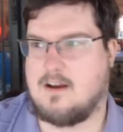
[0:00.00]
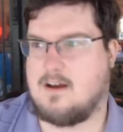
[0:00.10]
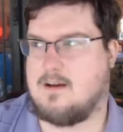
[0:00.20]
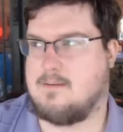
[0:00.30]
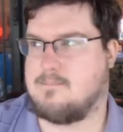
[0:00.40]

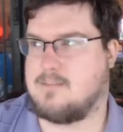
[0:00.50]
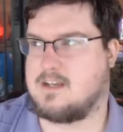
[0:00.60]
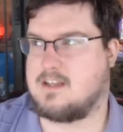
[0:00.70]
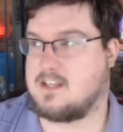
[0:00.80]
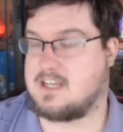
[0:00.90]

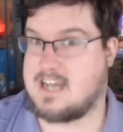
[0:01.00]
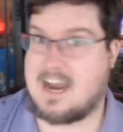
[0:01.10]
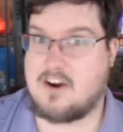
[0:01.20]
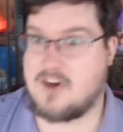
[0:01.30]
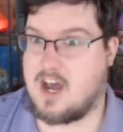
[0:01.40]
The
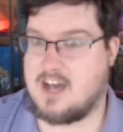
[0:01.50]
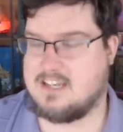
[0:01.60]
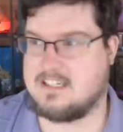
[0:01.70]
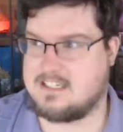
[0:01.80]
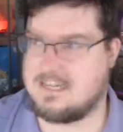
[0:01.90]
K'dai are
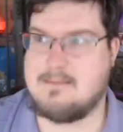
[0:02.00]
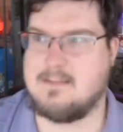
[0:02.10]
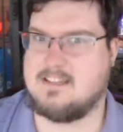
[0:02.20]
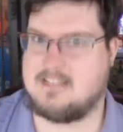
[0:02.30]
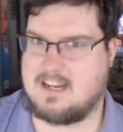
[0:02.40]
not
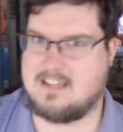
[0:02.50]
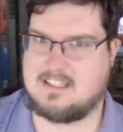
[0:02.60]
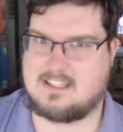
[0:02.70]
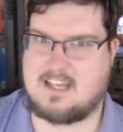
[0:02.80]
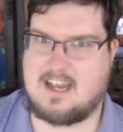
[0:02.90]
demons
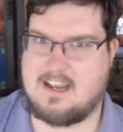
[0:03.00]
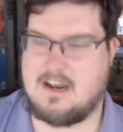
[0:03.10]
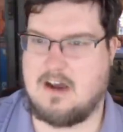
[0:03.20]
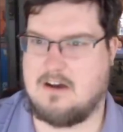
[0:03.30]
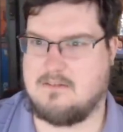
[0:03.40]
inside
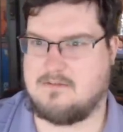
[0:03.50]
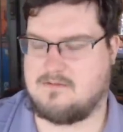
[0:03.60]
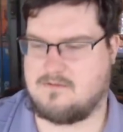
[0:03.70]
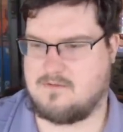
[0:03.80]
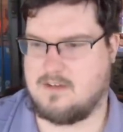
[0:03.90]

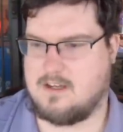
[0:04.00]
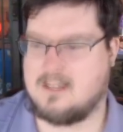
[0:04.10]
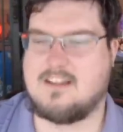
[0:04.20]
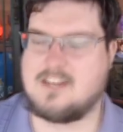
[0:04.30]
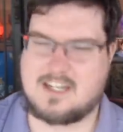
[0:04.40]
of...
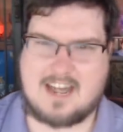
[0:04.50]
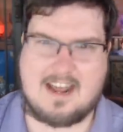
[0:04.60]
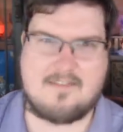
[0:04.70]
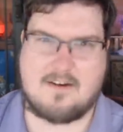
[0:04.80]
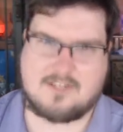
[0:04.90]
The
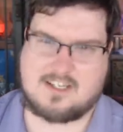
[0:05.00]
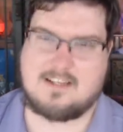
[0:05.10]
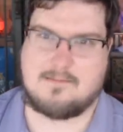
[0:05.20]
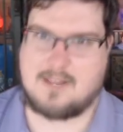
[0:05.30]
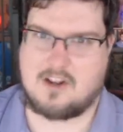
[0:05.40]
K'dai, if you ever see
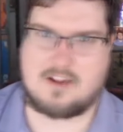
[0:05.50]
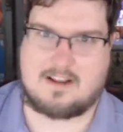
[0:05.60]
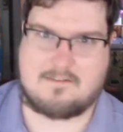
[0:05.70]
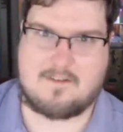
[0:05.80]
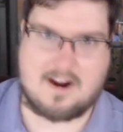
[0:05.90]
them, they look
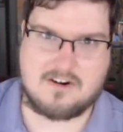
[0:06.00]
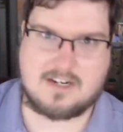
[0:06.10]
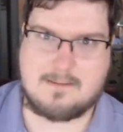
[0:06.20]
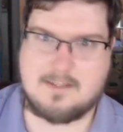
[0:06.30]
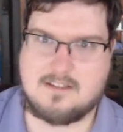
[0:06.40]
like fire
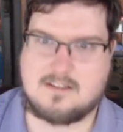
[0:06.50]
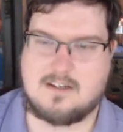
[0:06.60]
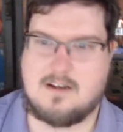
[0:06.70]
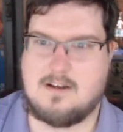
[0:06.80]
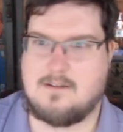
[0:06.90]
demons
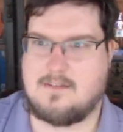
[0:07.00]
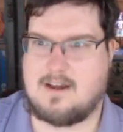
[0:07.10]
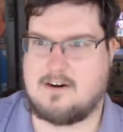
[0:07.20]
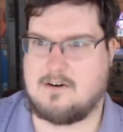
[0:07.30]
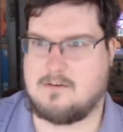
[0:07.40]

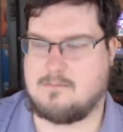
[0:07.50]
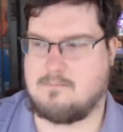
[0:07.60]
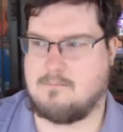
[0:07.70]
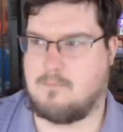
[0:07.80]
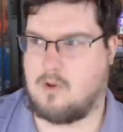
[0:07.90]
that are
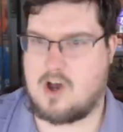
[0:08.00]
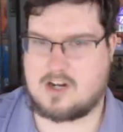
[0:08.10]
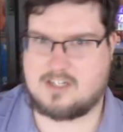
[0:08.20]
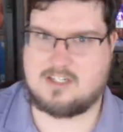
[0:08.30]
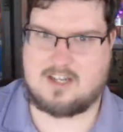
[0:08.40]

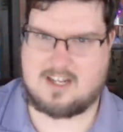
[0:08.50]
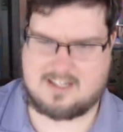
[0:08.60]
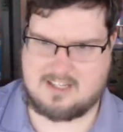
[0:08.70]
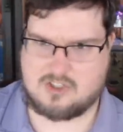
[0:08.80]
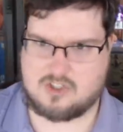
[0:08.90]
locked into, like,
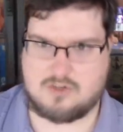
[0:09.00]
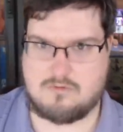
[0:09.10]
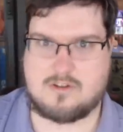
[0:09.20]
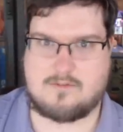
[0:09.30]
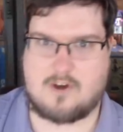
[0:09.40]
these
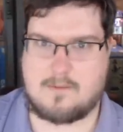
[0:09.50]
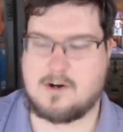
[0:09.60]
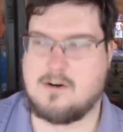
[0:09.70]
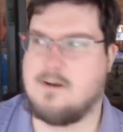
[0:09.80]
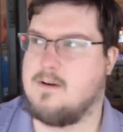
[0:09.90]
suits of
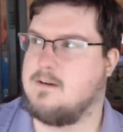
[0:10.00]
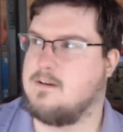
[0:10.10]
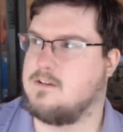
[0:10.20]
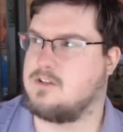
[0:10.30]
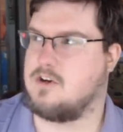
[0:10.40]
armor.
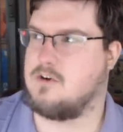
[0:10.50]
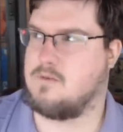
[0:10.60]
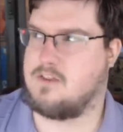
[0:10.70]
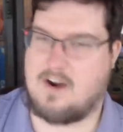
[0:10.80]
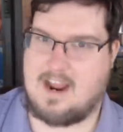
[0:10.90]
So when
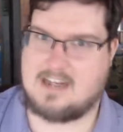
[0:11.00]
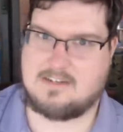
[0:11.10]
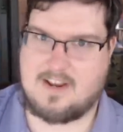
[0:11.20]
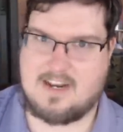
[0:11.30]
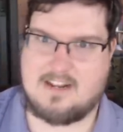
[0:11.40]
they're
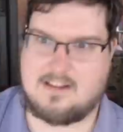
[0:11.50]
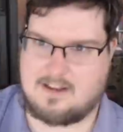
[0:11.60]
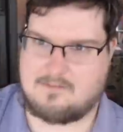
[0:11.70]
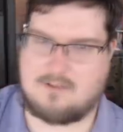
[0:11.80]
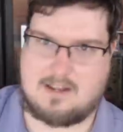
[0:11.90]
activated,
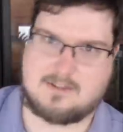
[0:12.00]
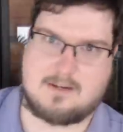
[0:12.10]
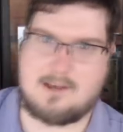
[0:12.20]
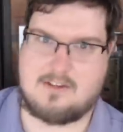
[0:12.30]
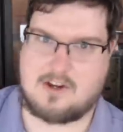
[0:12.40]
like, flames come
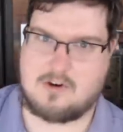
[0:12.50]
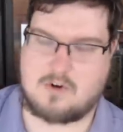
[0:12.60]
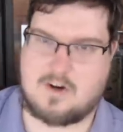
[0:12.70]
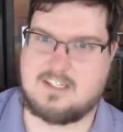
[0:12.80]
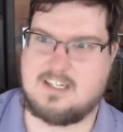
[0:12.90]
out and they go
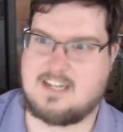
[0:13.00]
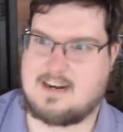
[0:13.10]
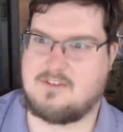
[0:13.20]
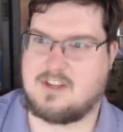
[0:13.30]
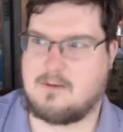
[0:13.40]
crazy and attack
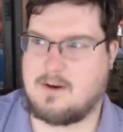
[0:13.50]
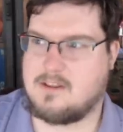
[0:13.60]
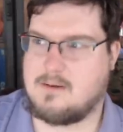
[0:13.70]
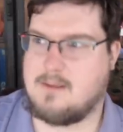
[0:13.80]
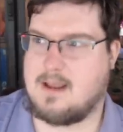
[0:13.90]
everything around
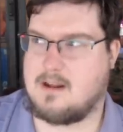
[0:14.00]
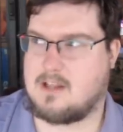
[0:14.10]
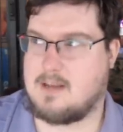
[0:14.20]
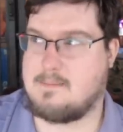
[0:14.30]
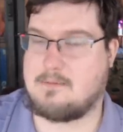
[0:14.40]
them. And a
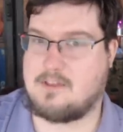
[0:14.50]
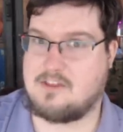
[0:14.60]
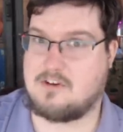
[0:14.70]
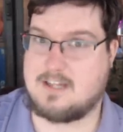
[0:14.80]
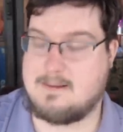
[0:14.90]
lot of people think
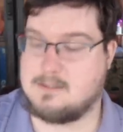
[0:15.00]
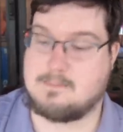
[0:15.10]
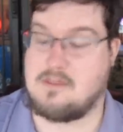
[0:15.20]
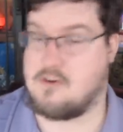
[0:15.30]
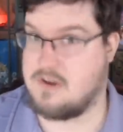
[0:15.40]
they're demons,
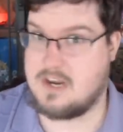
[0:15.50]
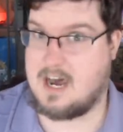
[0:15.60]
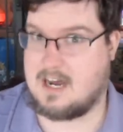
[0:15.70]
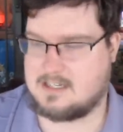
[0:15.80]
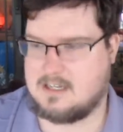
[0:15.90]
but they're
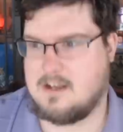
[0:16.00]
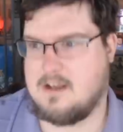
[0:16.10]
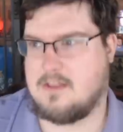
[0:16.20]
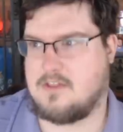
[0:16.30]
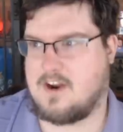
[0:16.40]
not.
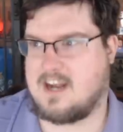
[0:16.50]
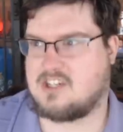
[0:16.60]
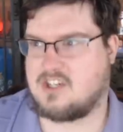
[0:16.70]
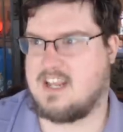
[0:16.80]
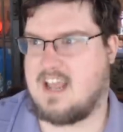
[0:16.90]
They're
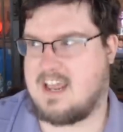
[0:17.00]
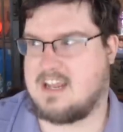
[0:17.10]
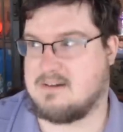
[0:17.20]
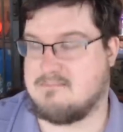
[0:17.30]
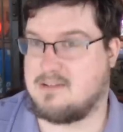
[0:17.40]
actually a
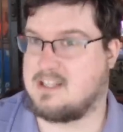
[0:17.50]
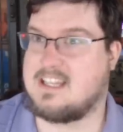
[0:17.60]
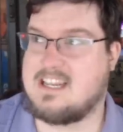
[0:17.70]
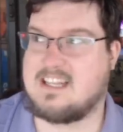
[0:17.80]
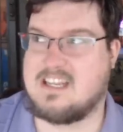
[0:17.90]

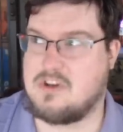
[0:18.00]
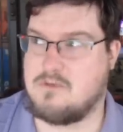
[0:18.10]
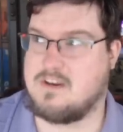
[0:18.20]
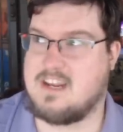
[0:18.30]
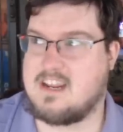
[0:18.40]
completely
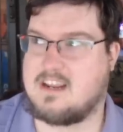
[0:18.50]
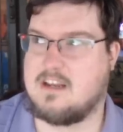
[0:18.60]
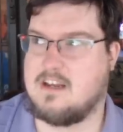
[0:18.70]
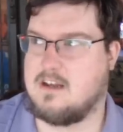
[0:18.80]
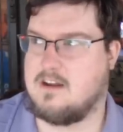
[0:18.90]
unique
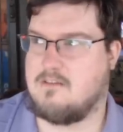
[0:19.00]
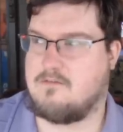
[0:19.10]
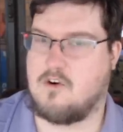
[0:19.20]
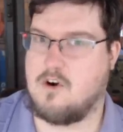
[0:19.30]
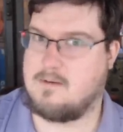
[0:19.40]

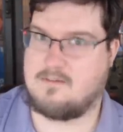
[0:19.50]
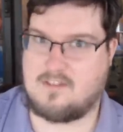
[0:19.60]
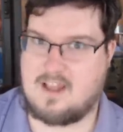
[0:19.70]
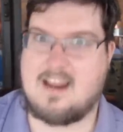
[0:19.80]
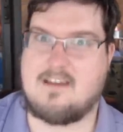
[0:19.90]
form of
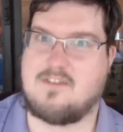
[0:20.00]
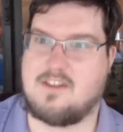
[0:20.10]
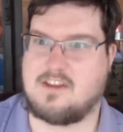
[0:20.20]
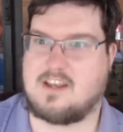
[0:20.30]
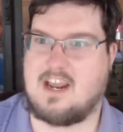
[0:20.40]
life that
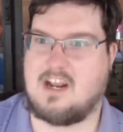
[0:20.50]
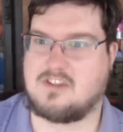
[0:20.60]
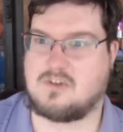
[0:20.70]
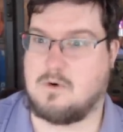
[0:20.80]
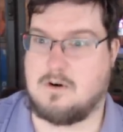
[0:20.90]
the Chaos
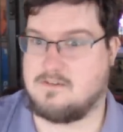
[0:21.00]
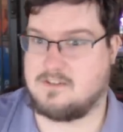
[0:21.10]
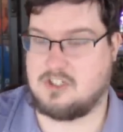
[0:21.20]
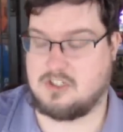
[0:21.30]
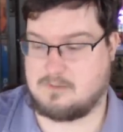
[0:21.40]
Dwarves
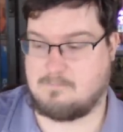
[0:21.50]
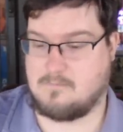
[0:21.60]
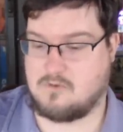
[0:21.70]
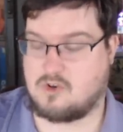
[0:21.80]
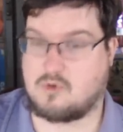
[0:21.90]
just
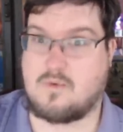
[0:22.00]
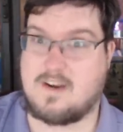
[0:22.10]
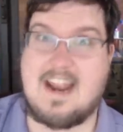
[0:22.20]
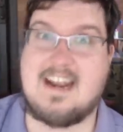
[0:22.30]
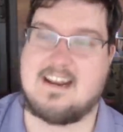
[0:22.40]

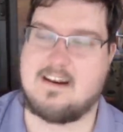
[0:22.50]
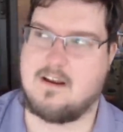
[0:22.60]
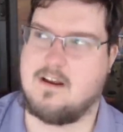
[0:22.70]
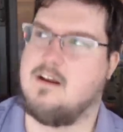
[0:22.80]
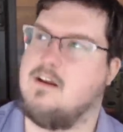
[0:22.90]
created
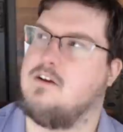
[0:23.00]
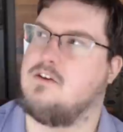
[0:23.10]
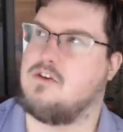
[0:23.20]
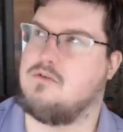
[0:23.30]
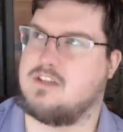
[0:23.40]

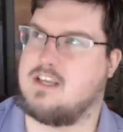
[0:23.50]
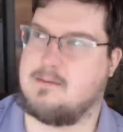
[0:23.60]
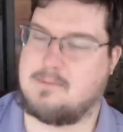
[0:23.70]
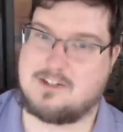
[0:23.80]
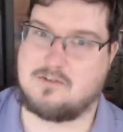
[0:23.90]
using a
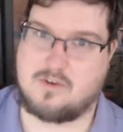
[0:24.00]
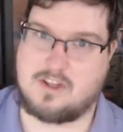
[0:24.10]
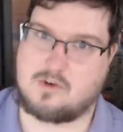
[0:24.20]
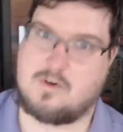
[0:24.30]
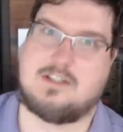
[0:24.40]
bunch of really
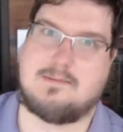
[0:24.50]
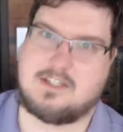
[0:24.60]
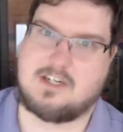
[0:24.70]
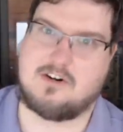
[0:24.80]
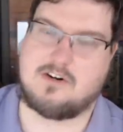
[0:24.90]
crazy
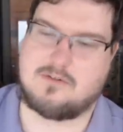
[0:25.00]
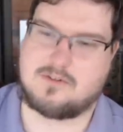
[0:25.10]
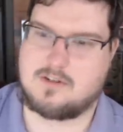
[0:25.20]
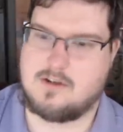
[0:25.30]
materials.